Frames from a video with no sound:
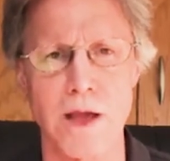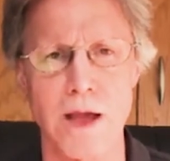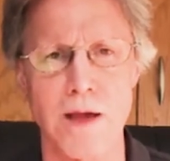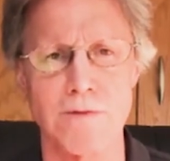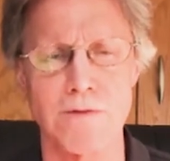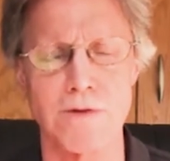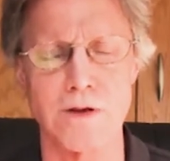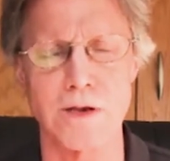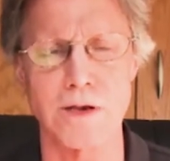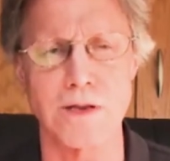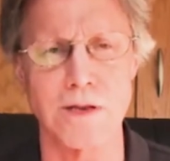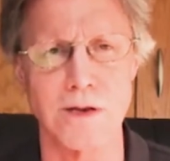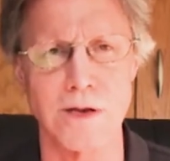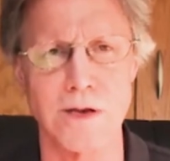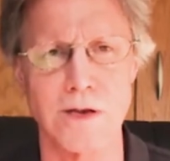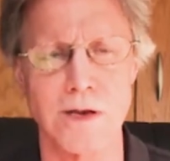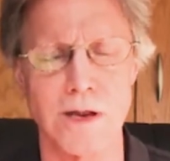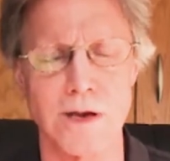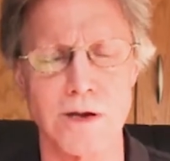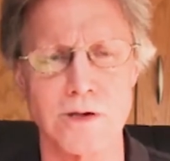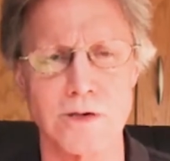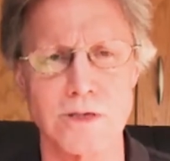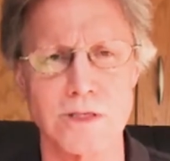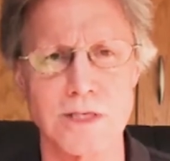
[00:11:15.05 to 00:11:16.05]
you haven't, you
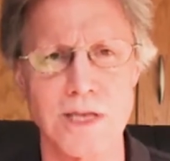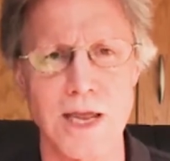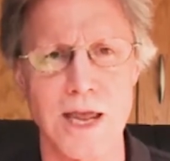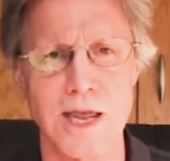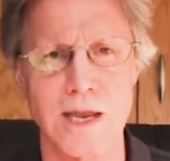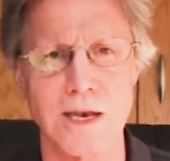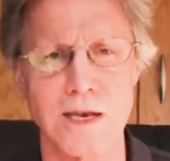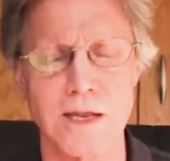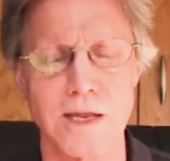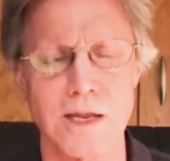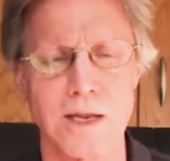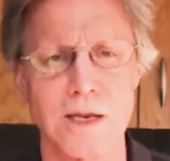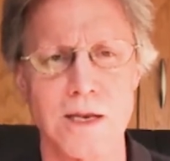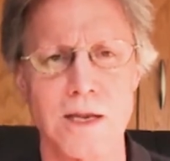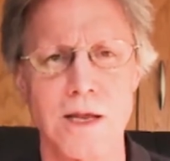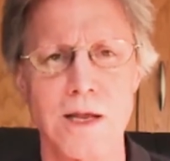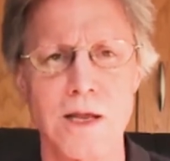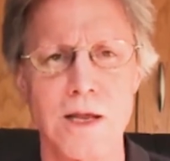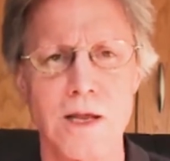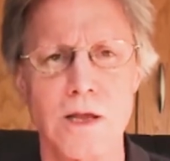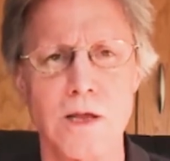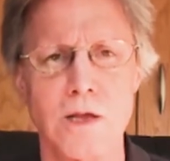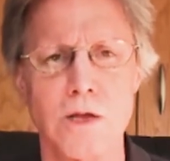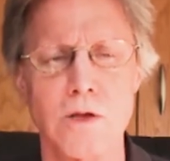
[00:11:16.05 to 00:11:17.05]
didn't understand it,
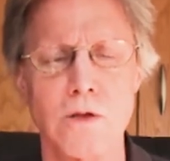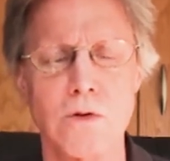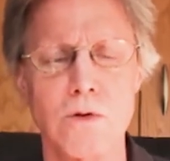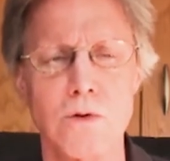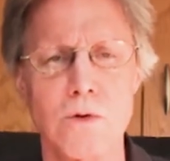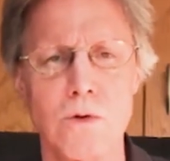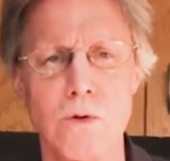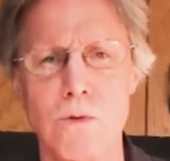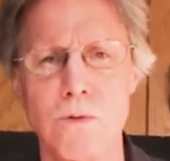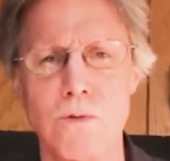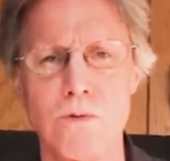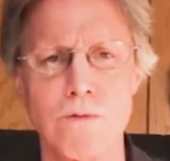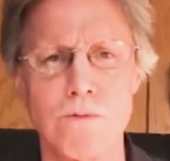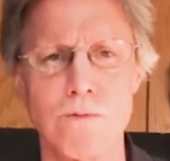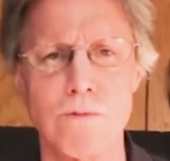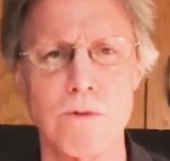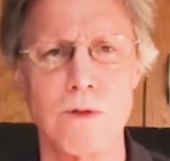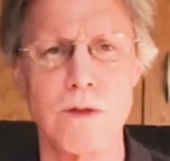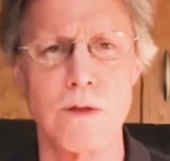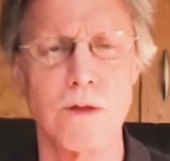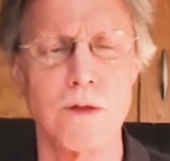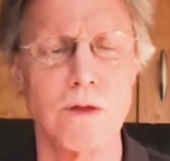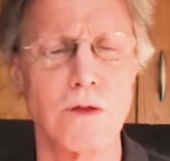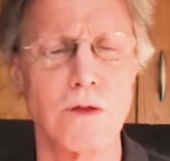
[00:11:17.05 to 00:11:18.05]
you